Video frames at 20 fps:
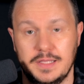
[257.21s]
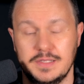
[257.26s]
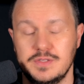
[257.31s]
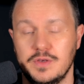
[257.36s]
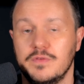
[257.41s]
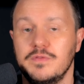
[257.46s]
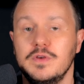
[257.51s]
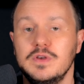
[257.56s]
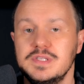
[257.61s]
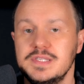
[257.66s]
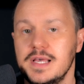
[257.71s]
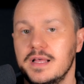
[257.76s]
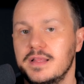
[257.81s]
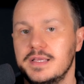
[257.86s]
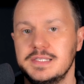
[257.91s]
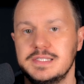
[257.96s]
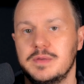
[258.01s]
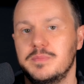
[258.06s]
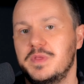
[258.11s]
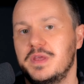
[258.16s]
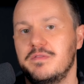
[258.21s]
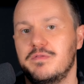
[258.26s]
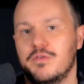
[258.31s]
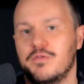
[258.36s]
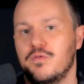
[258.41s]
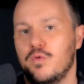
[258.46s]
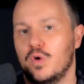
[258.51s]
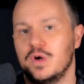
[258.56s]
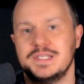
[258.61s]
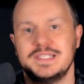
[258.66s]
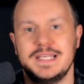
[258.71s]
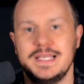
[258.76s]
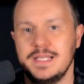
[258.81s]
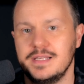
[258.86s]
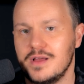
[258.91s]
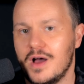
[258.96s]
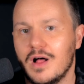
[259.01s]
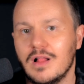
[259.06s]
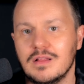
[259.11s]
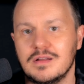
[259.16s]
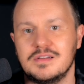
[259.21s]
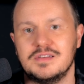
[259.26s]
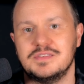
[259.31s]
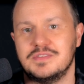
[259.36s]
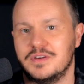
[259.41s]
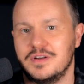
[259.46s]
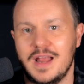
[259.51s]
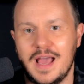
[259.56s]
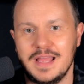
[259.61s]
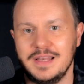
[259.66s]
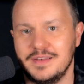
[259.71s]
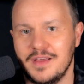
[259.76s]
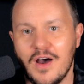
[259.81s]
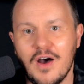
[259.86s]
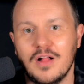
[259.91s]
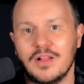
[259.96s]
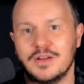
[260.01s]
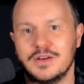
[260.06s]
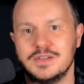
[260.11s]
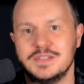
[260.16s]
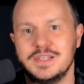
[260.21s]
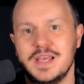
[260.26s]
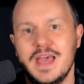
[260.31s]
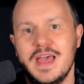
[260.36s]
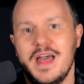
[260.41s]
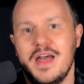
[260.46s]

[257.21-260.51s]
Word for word: So if you're selling something for $14 or $9,